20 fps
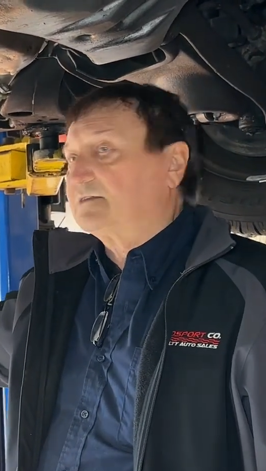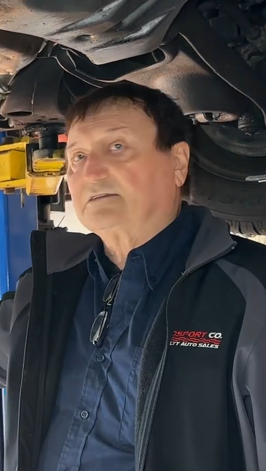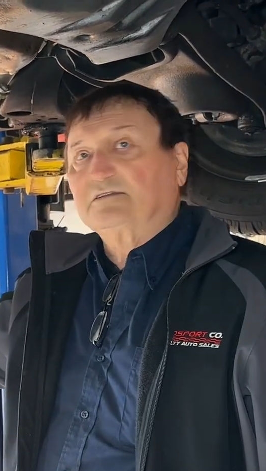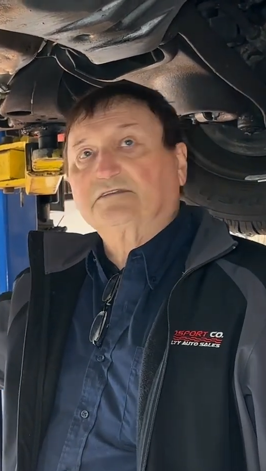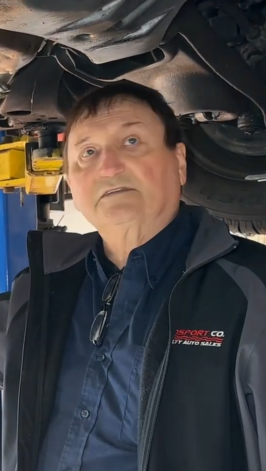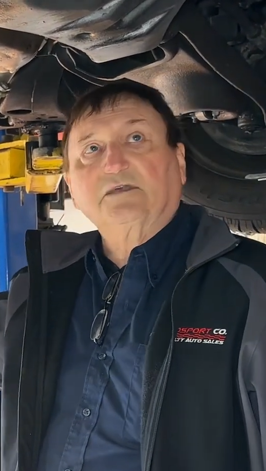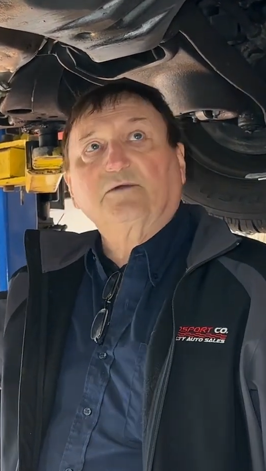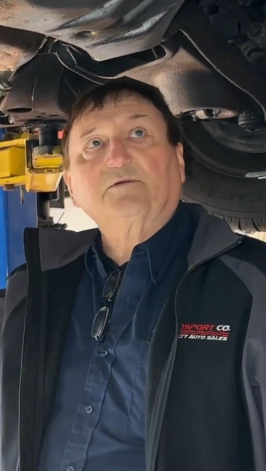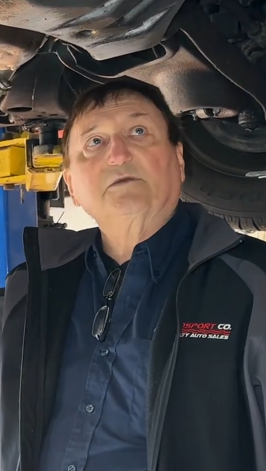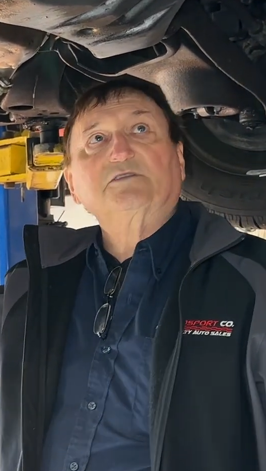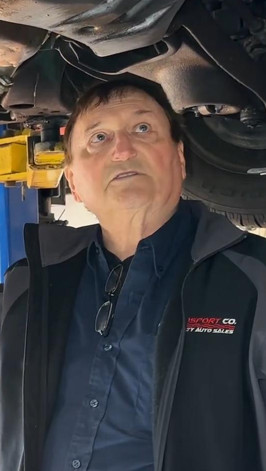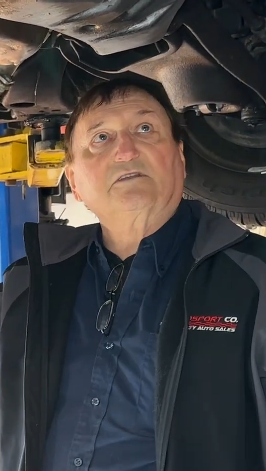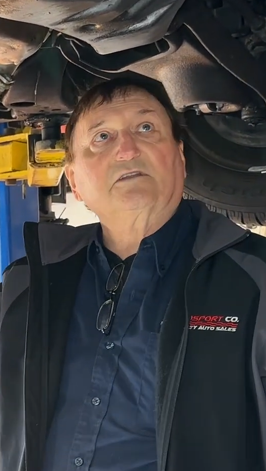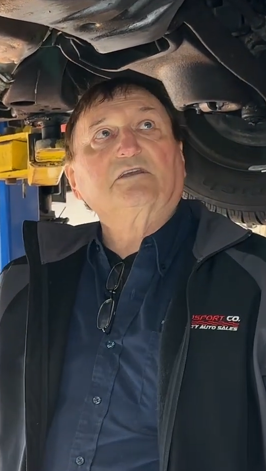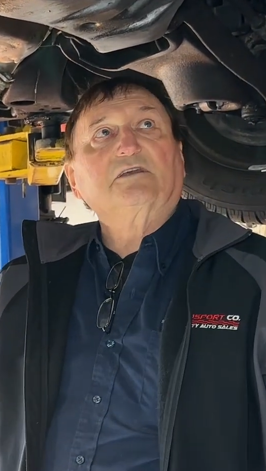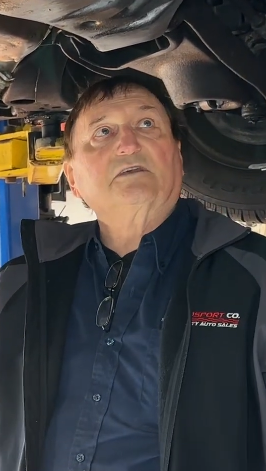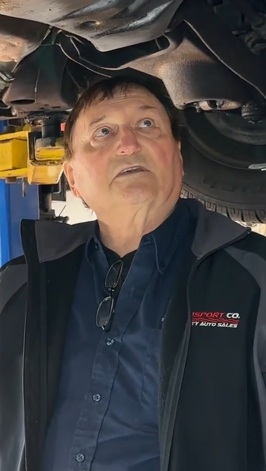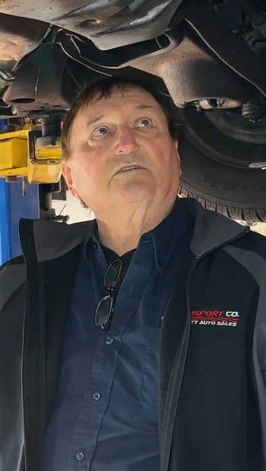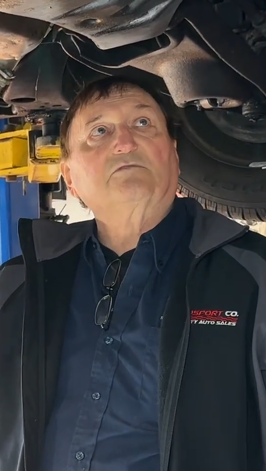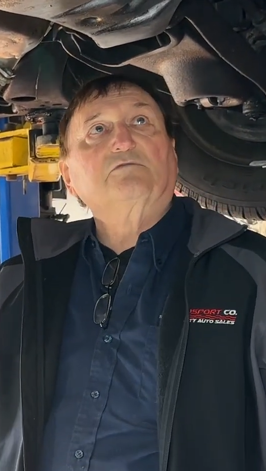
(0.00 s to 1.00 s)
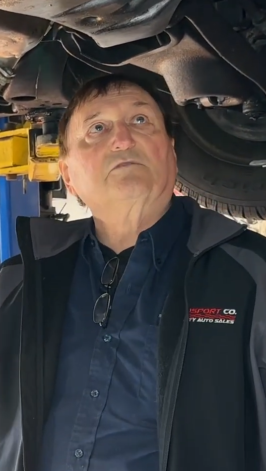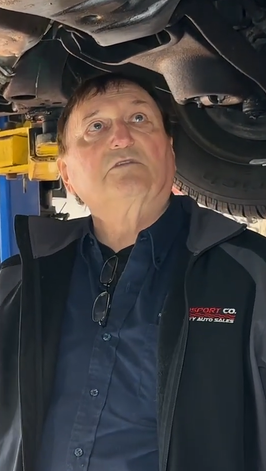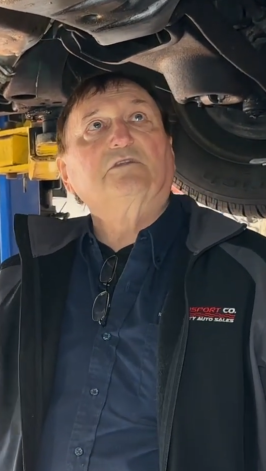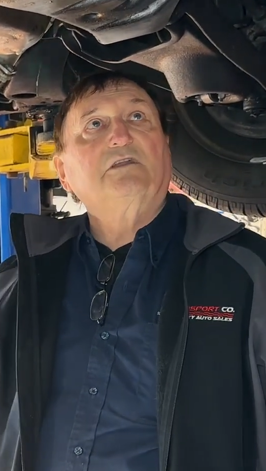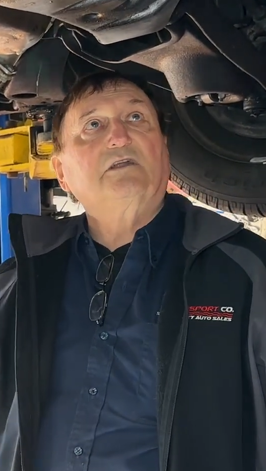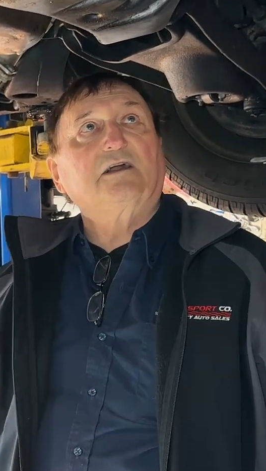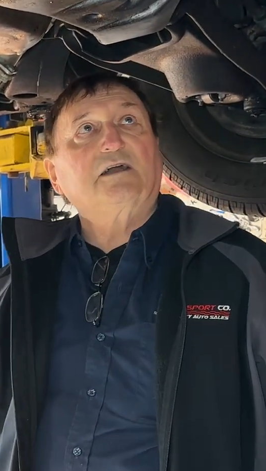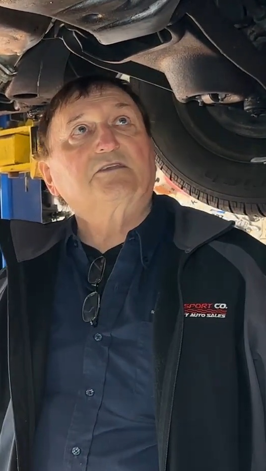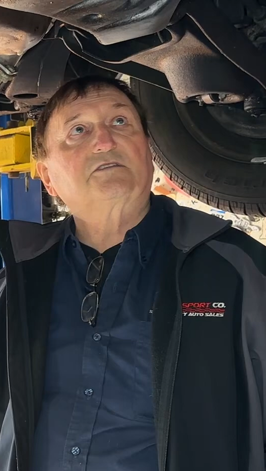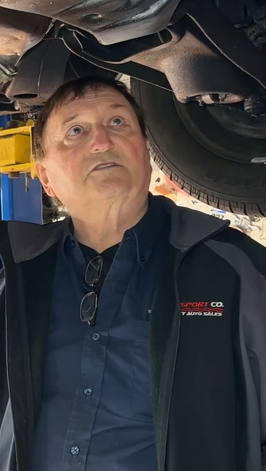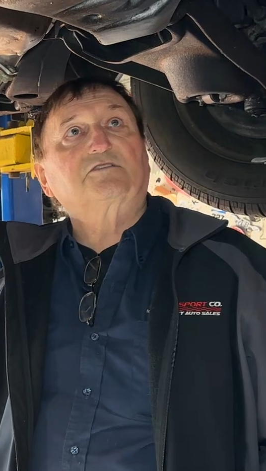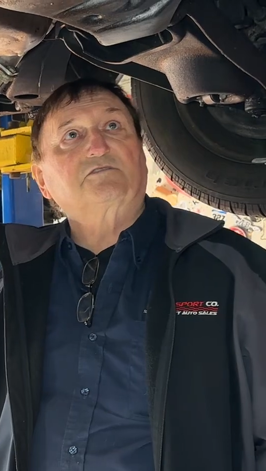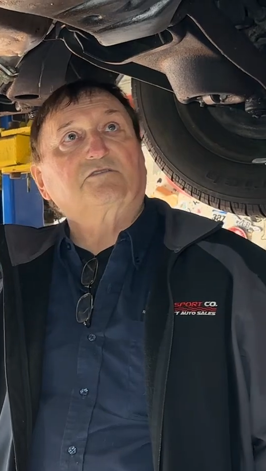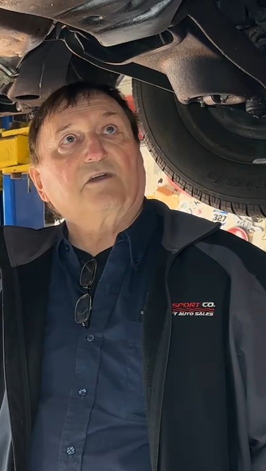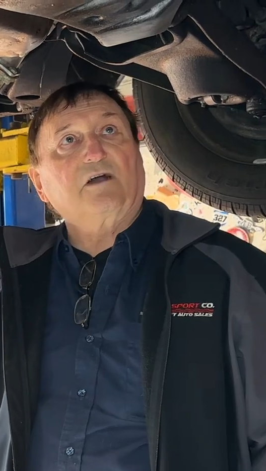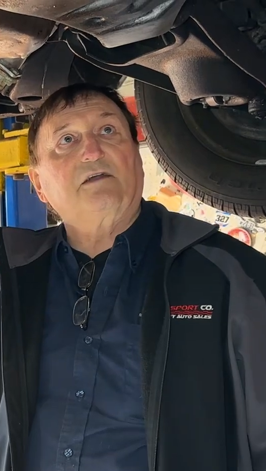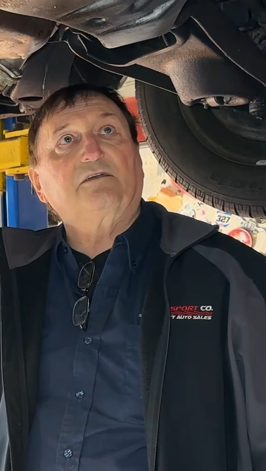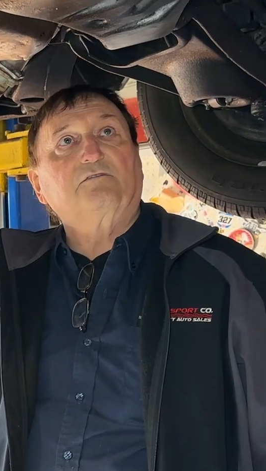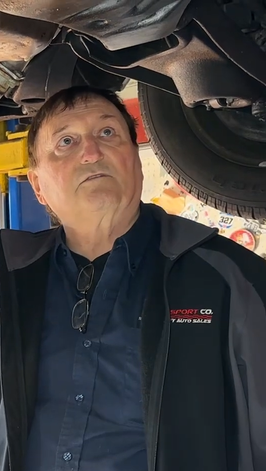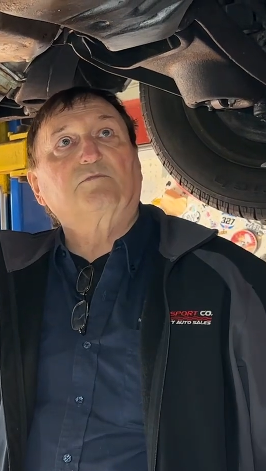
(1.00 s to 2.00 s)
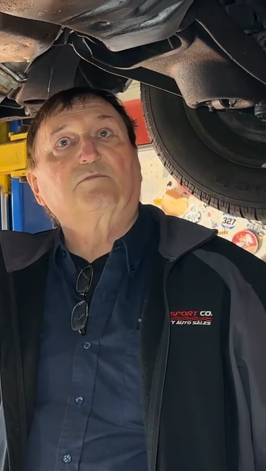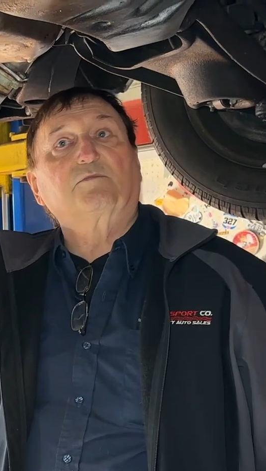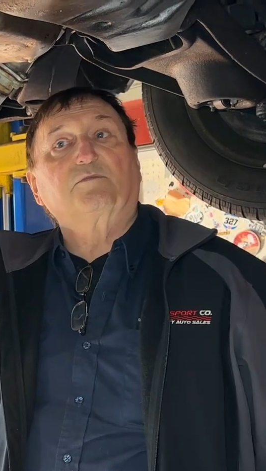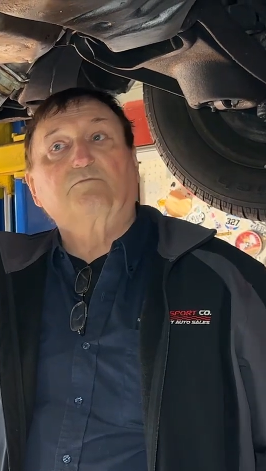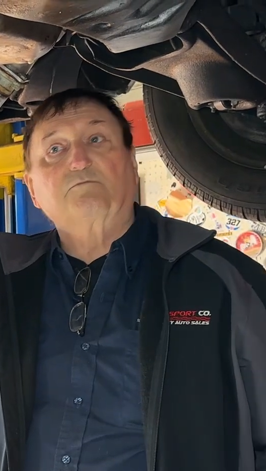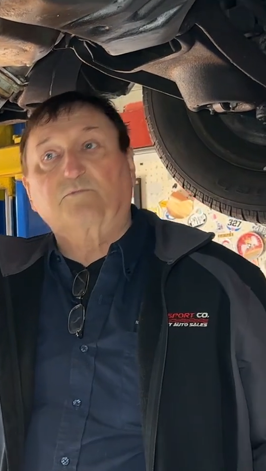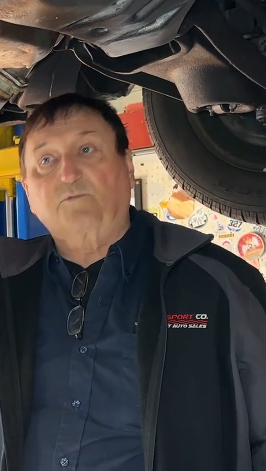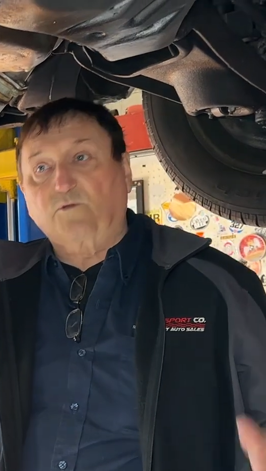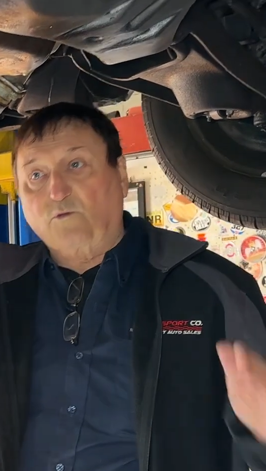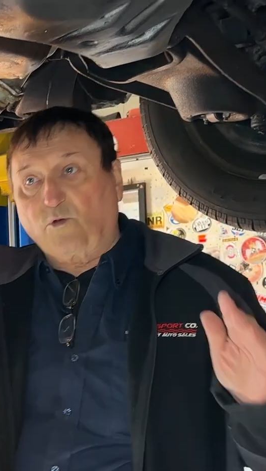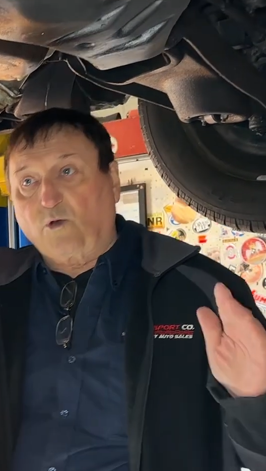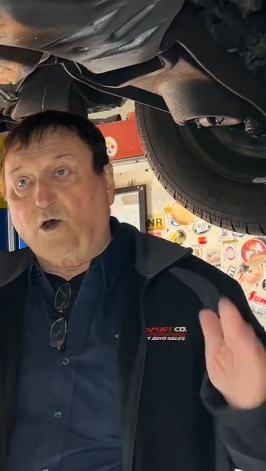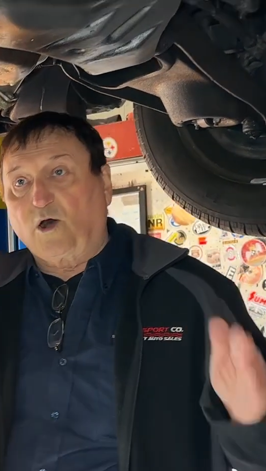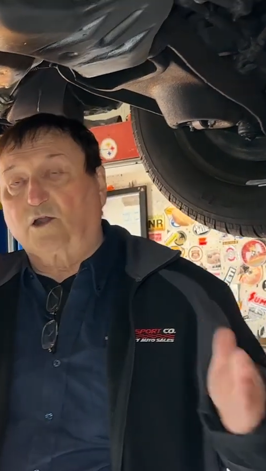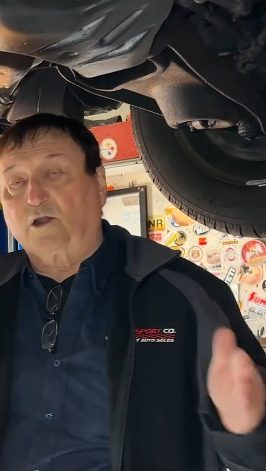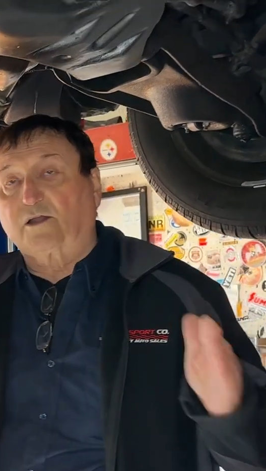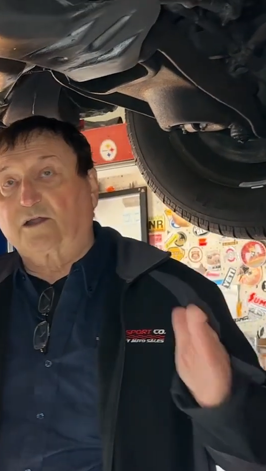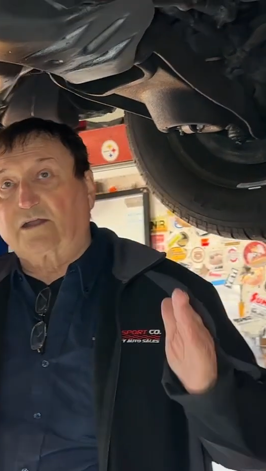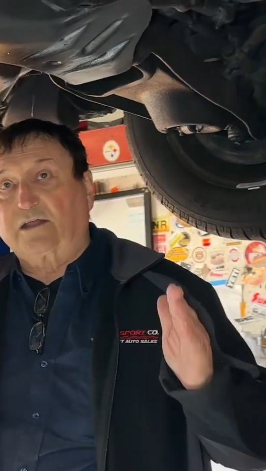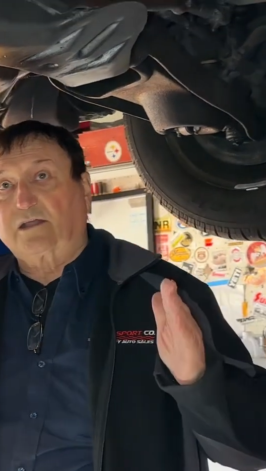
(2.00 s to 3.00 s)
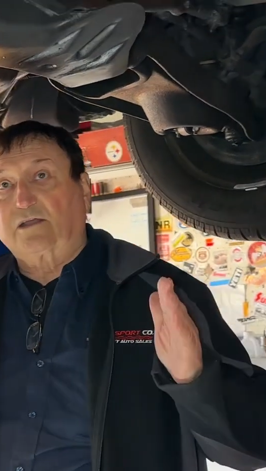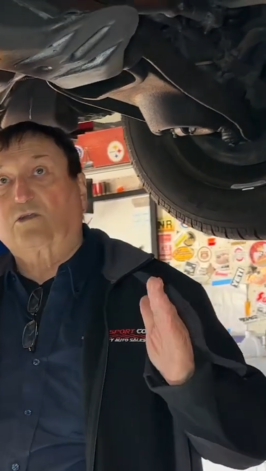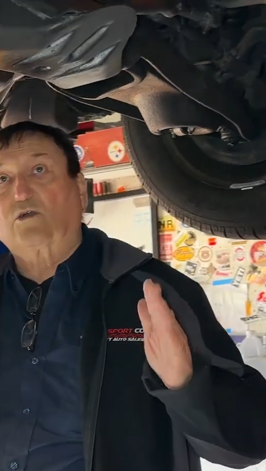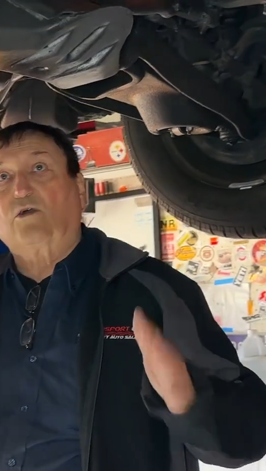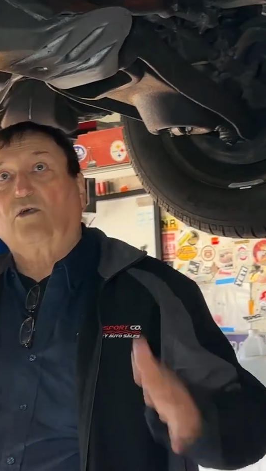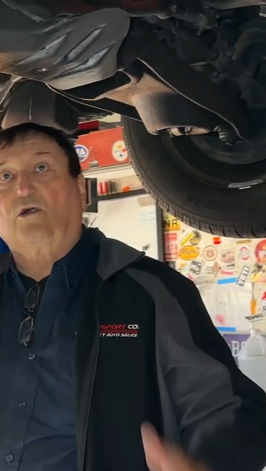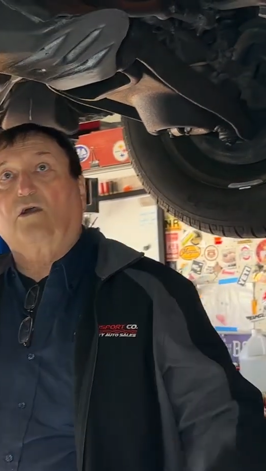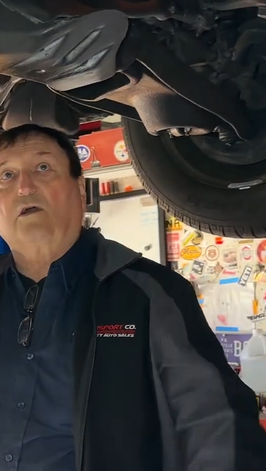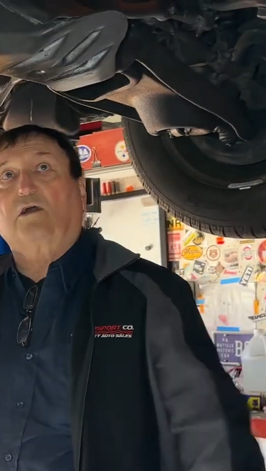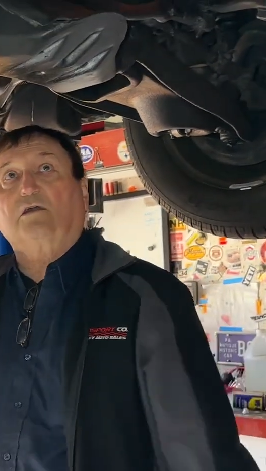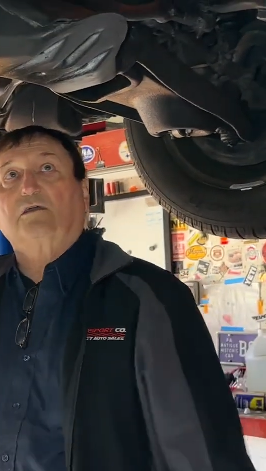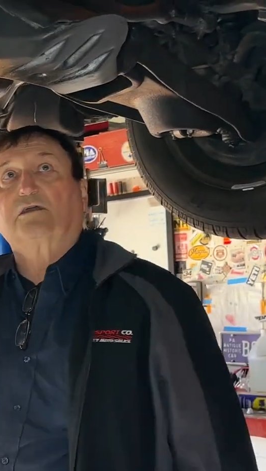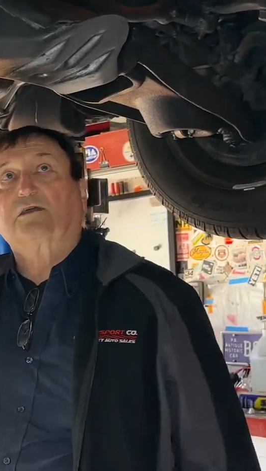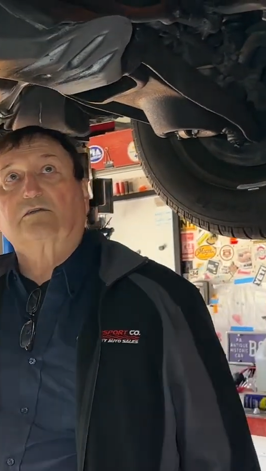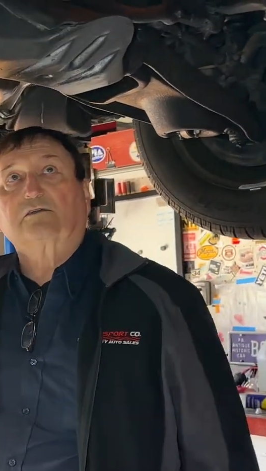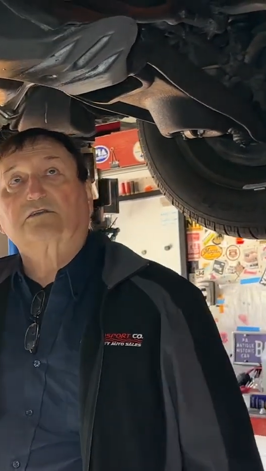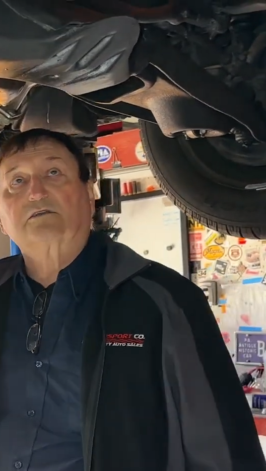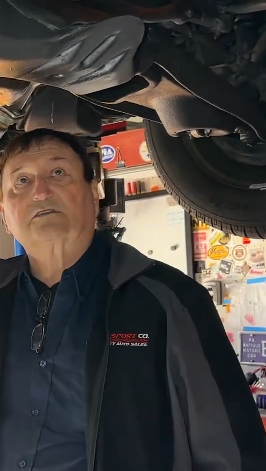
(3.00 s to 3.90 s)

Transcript: Somebody's going to get a really nice driver quality car here.